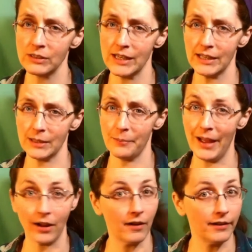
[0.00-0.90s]
to get them
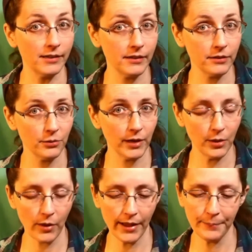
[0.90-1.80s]
back on the right
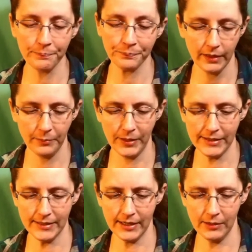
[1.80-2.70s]
way.
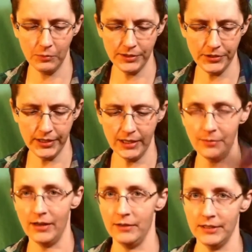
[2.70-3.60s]
But once you get them
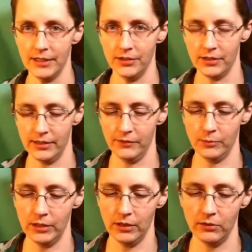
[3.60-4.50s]
on, I would say just leave them
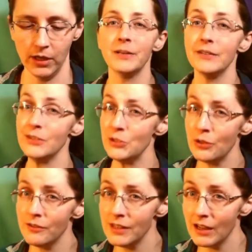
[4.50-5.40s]
alone. But if you do
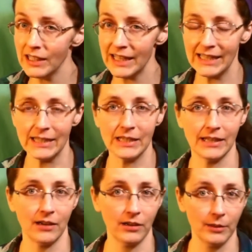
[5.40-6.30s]
have young kids
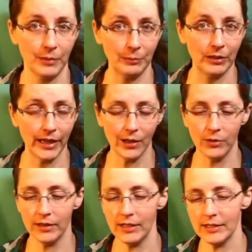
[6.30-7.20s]
that are going to be playing
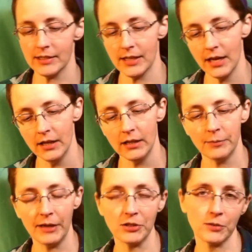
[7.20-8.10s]
with this, you
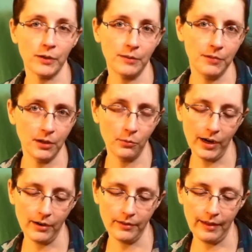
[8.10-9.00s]
might just want to be
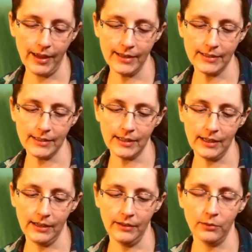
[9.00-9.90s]
aware that
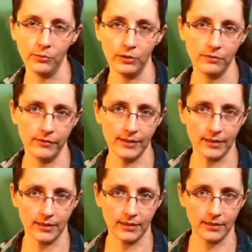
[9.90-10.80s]
the roof
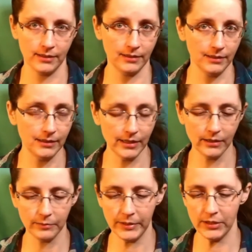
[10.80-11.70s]
is a
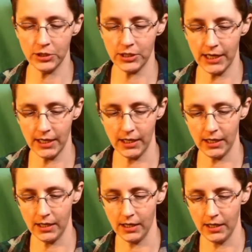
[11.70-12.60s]
little bit shaky.